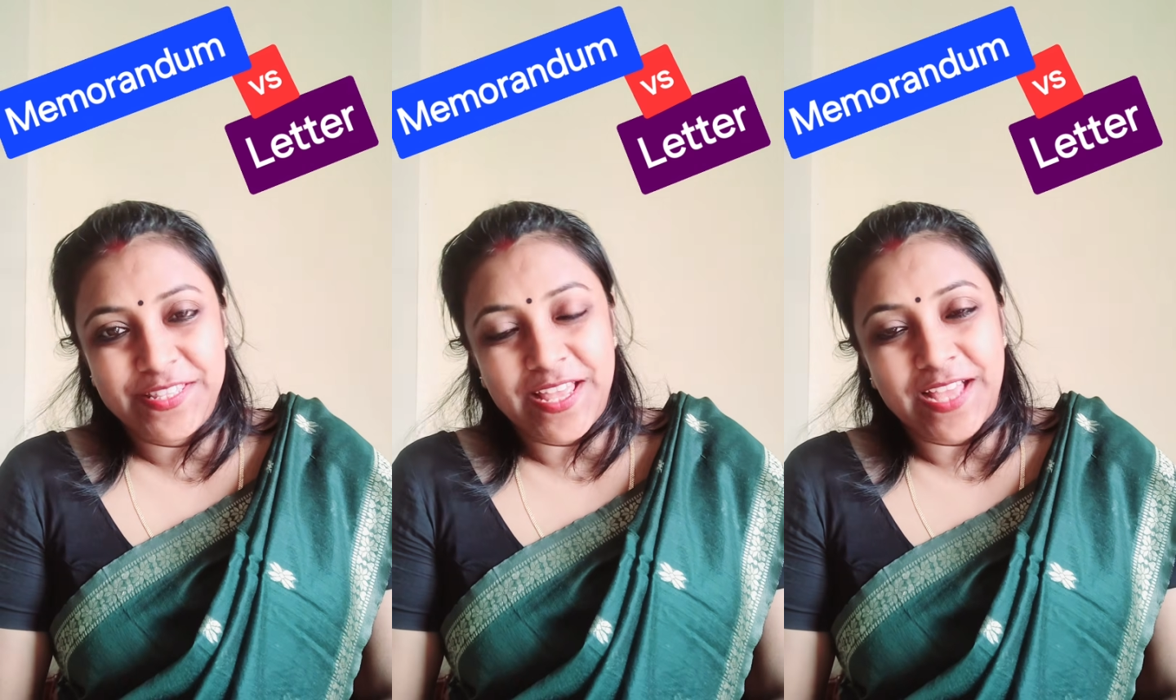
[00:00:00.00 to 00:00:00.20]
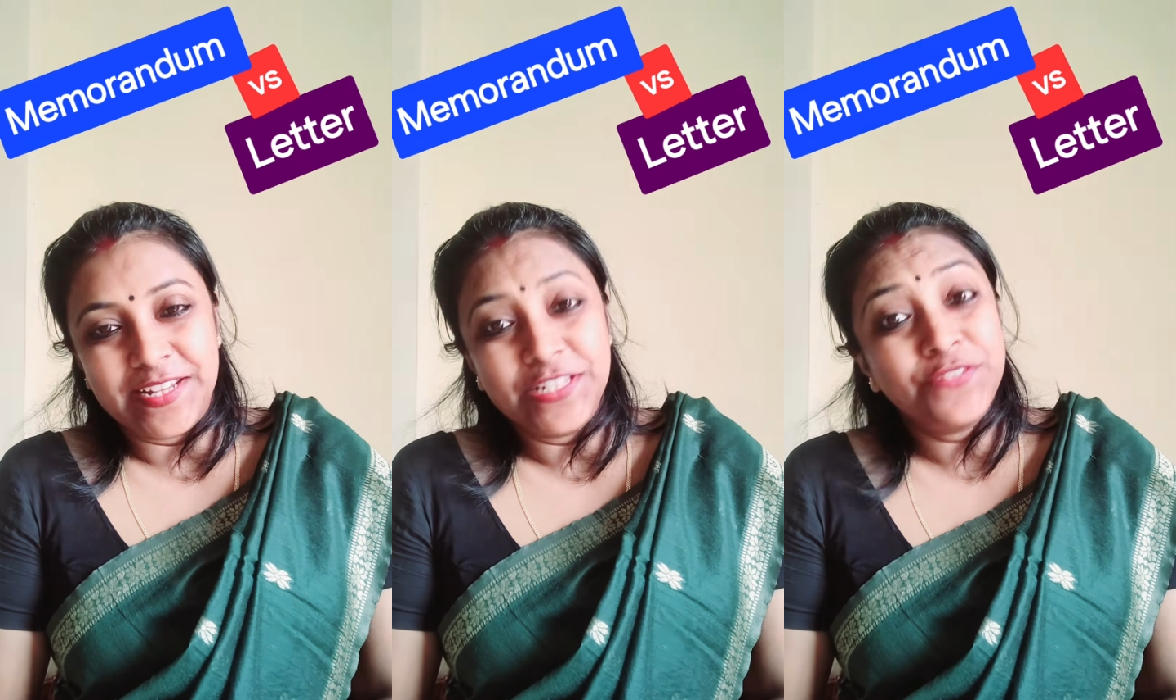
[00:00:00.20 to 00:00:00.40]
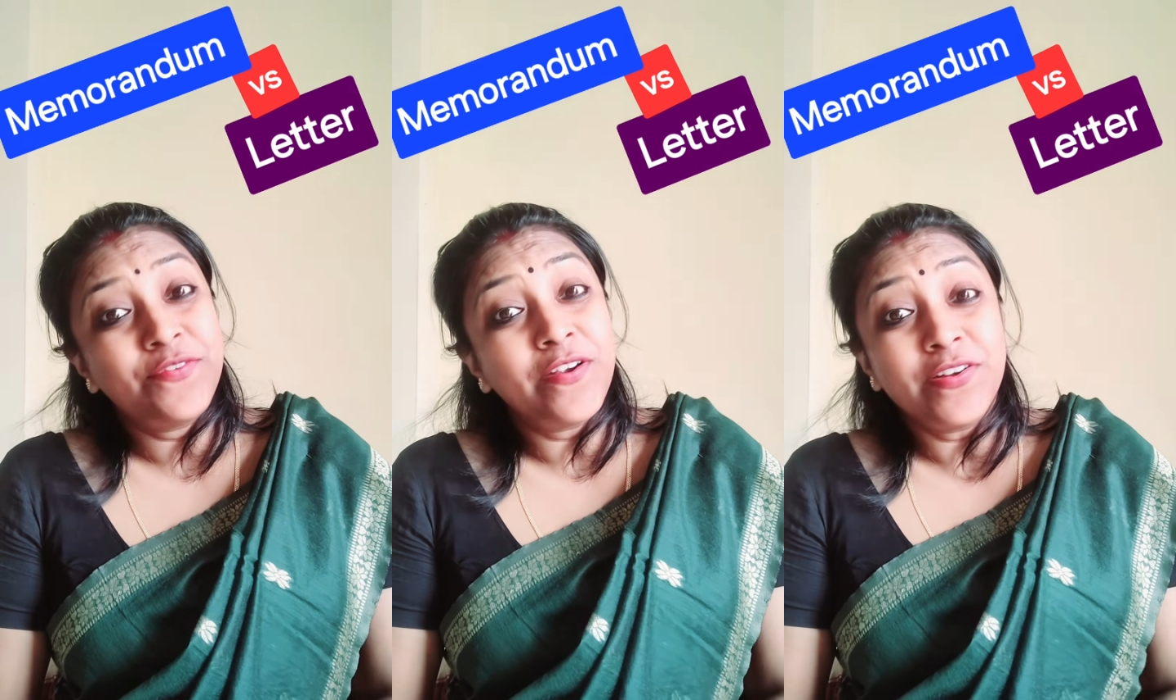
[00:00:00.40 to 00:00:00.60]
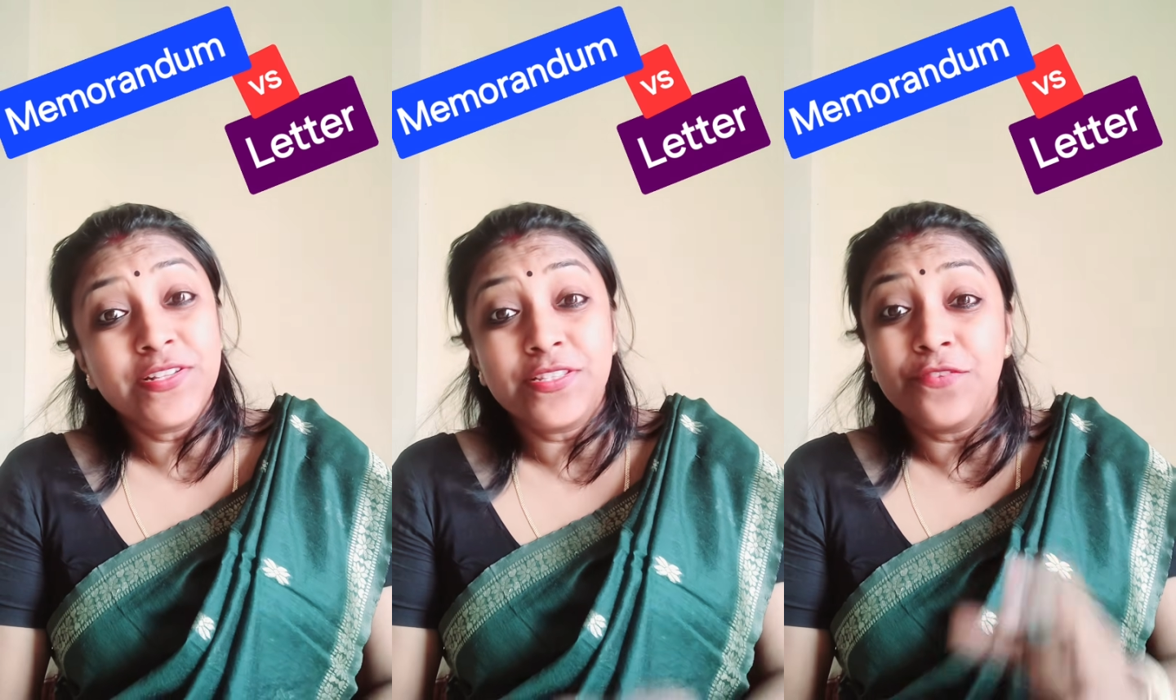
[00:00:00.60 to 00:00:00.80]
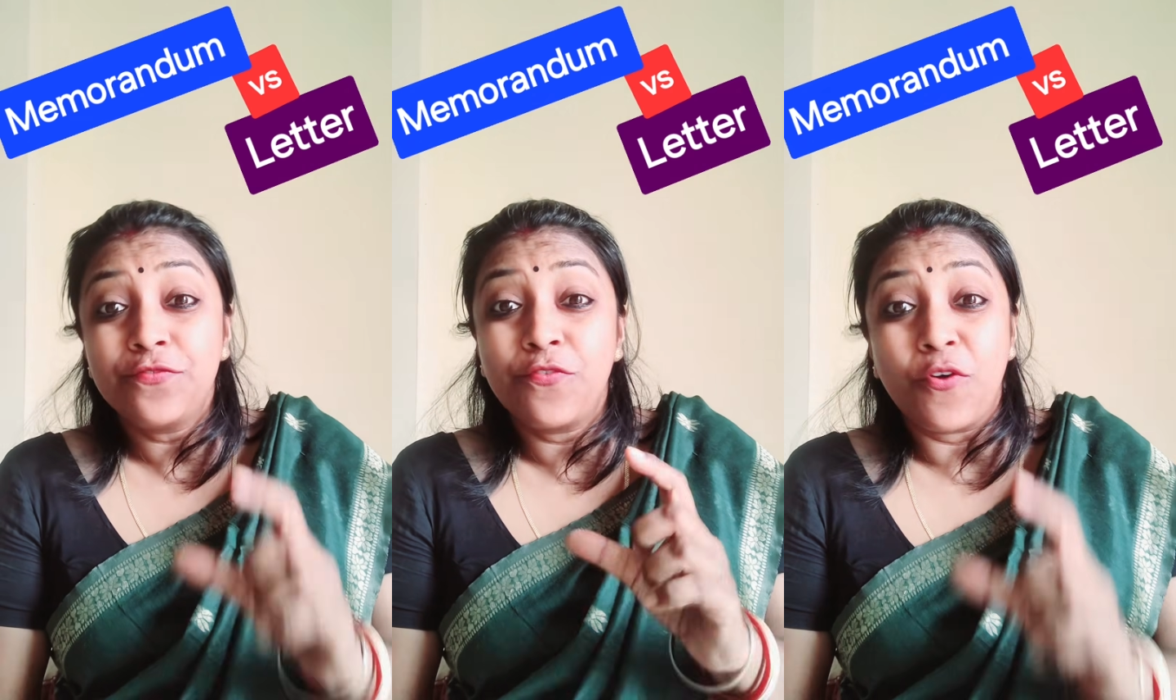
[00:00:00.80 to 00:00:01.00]
that as far as
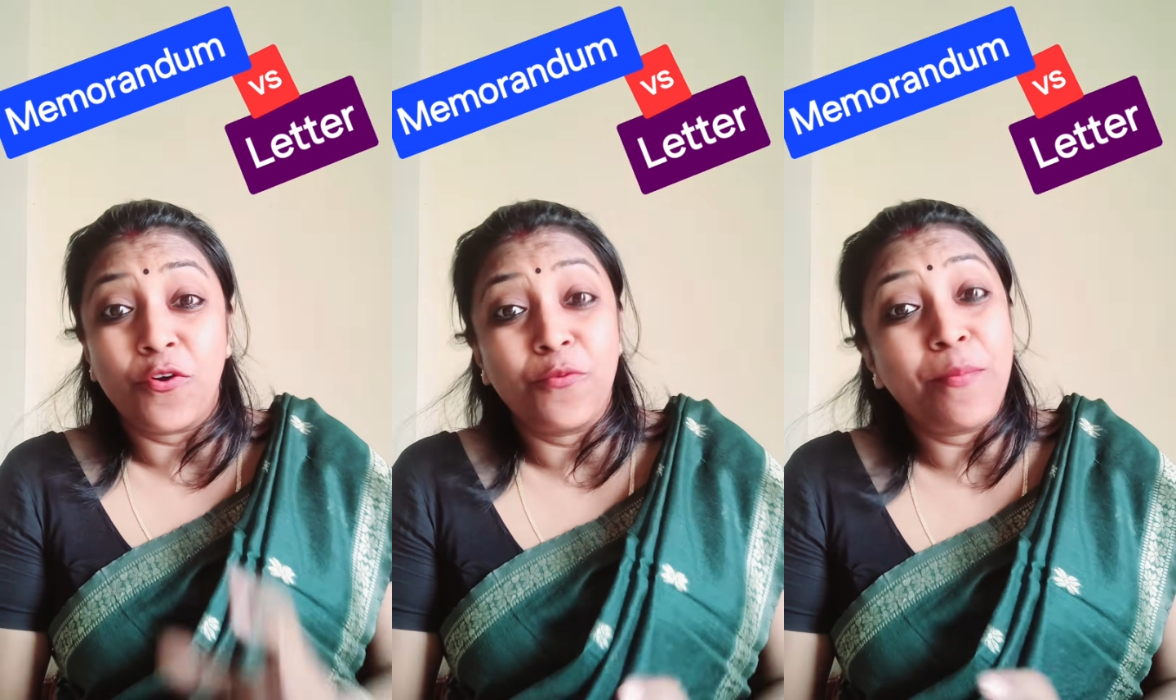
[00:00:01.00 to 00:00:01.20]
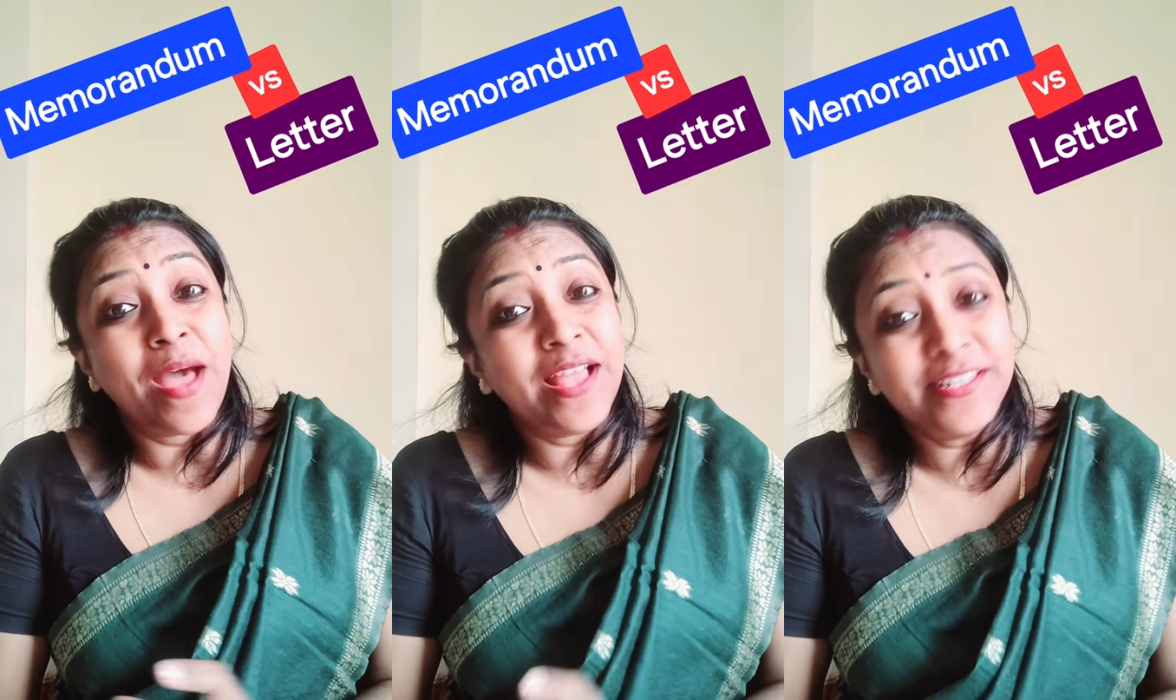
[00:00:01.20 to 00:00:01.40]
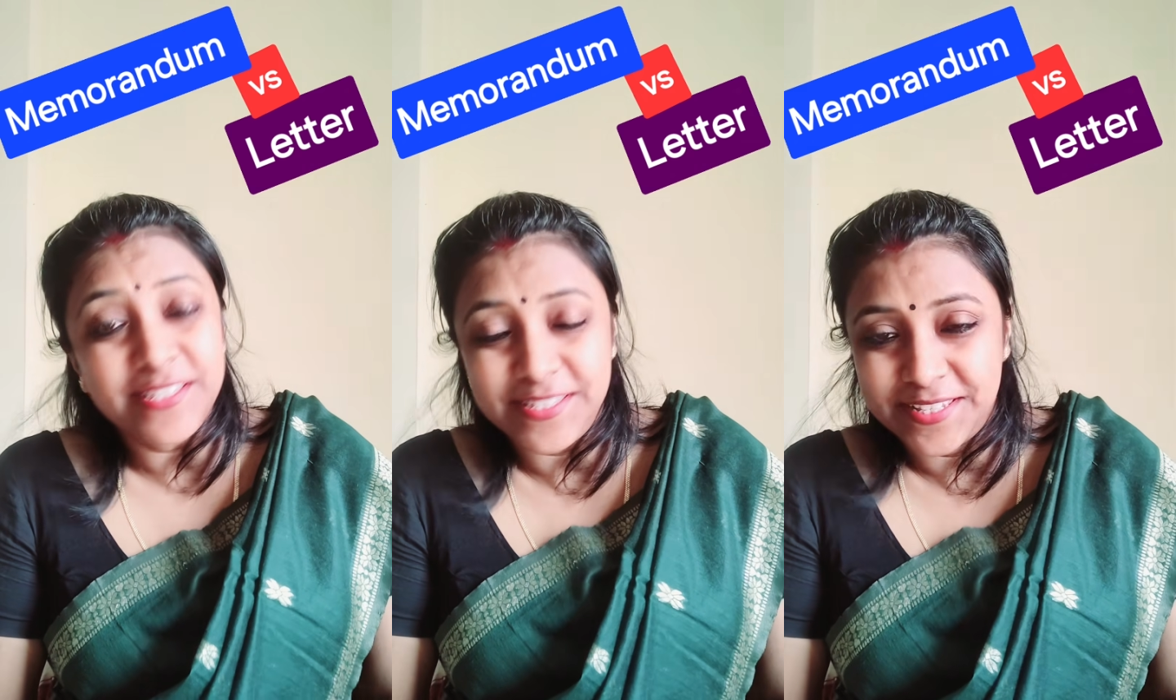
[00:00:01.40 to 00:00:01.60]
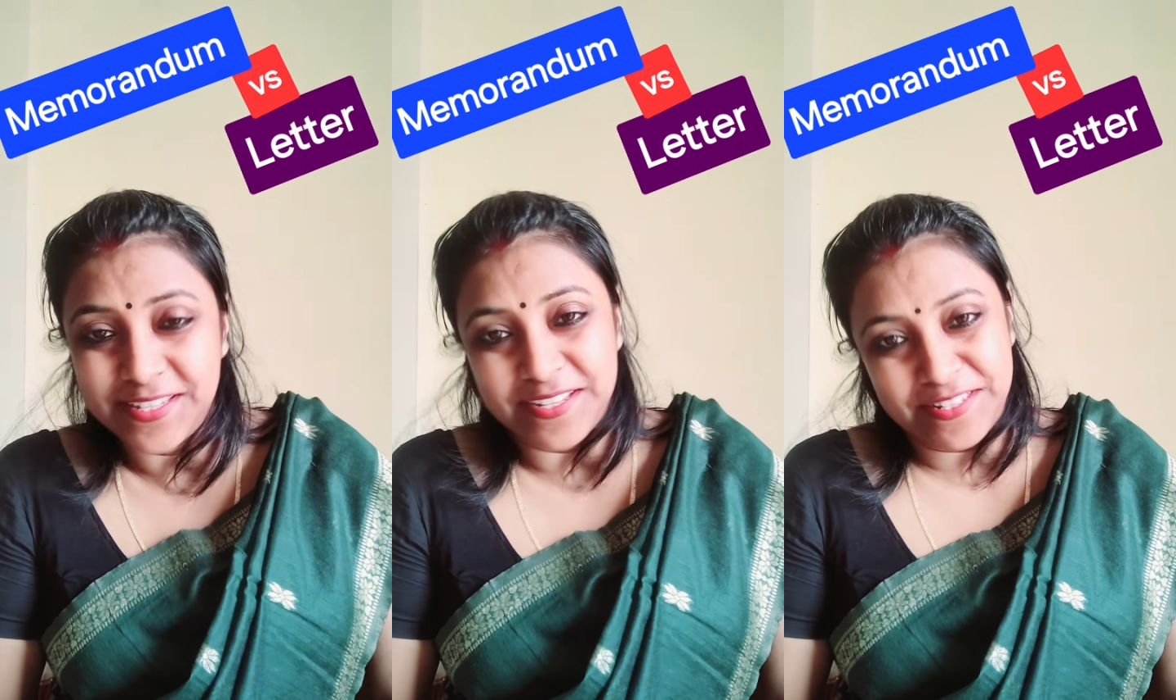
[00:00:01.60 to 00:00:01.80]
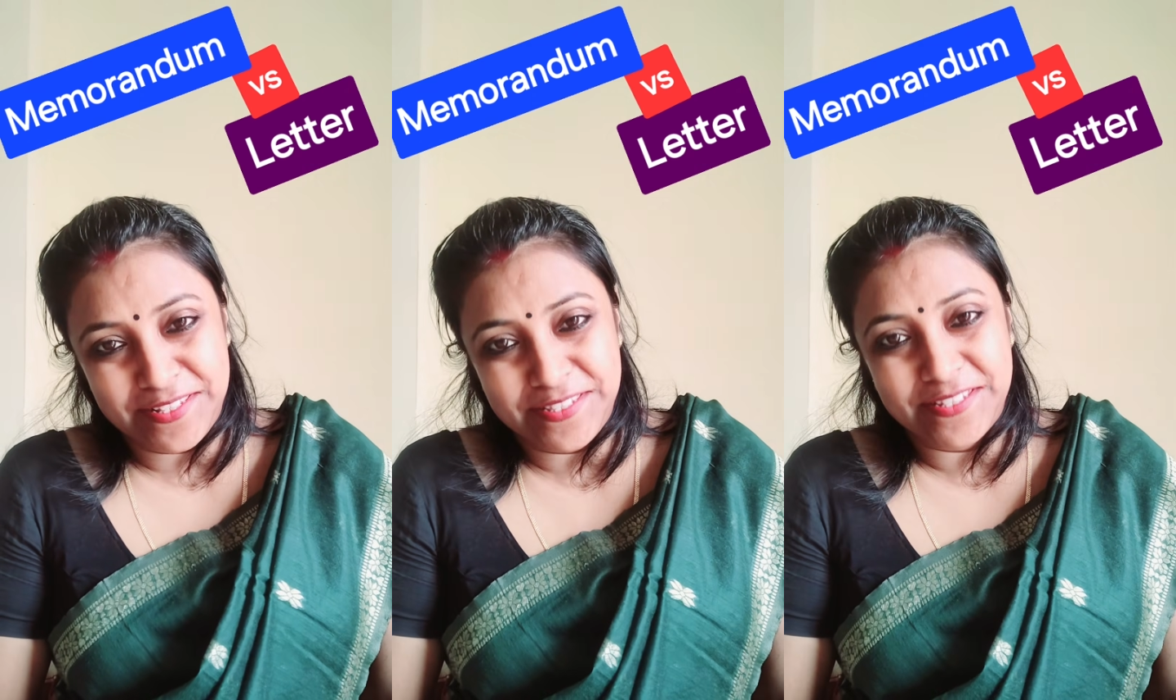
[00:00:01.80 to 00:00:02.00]
the format is
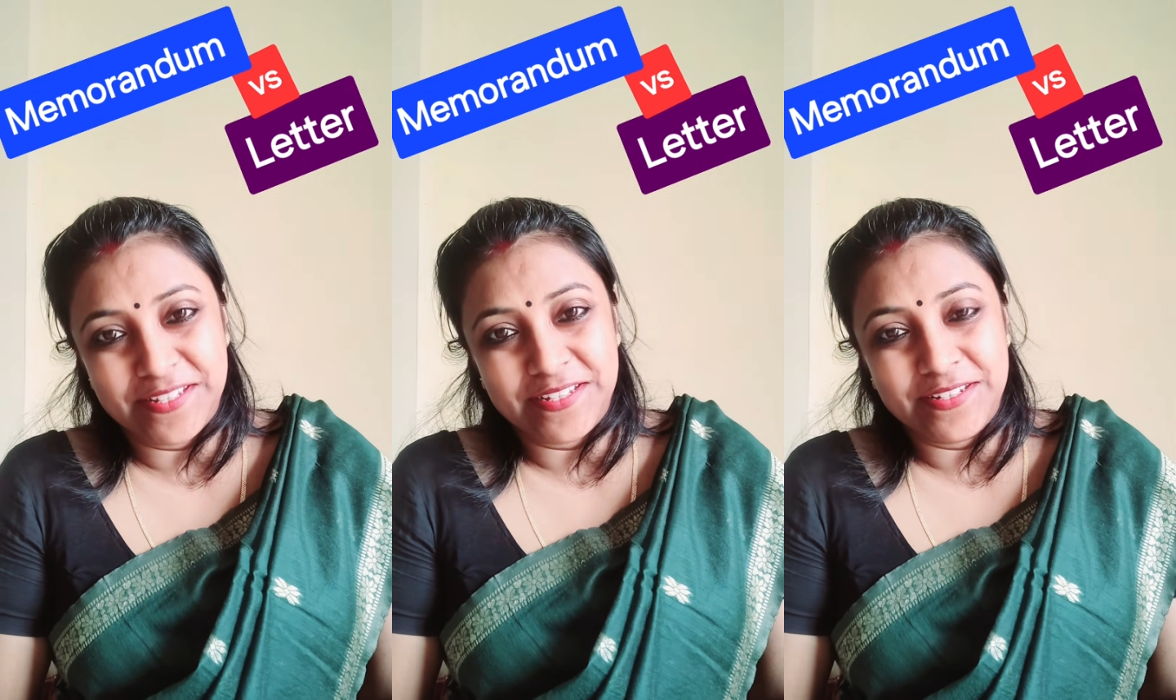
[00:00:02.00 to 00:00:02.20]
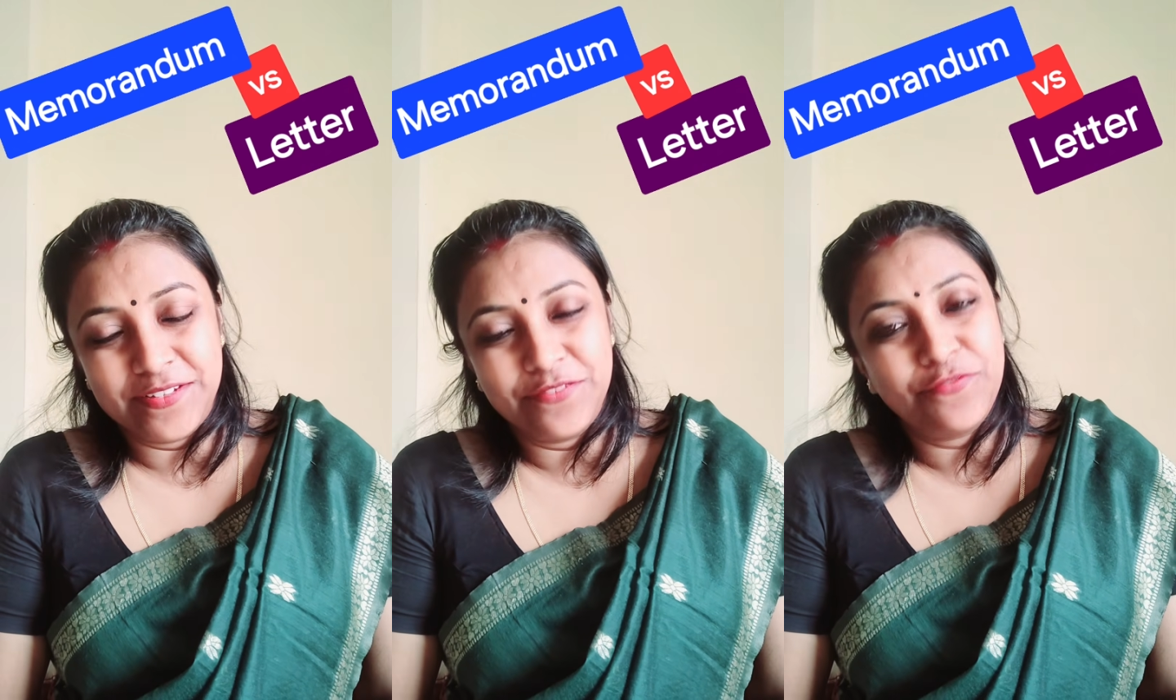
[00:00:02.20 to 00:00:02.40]
concerned,